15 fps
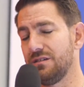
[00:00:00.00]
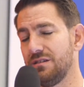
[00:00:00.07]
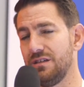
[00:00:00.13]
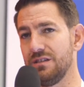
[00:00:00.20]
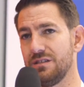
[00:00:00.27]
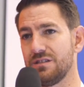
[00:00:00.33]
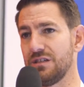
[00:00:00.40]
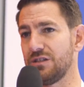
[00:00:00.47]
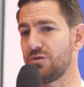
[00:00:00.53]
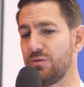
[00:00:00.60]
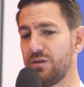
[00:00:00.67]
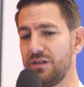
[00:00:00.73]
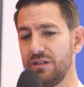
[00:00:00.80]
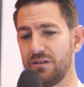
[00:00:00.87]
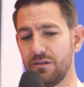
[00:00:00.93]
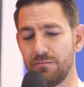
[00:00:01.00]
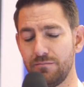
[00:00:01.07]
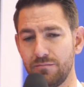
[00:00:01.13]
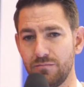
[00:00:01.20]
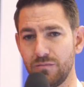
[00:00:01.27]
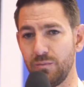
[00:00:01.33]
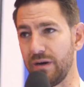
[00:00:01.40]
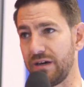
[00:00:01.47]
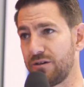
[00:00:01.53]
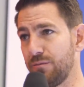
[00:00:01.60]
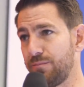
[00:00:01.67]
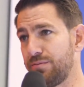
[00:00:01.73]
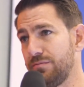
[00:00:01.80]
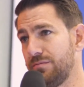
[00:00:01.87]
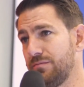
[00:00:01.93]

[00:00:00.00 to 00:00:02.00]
is naturally the backup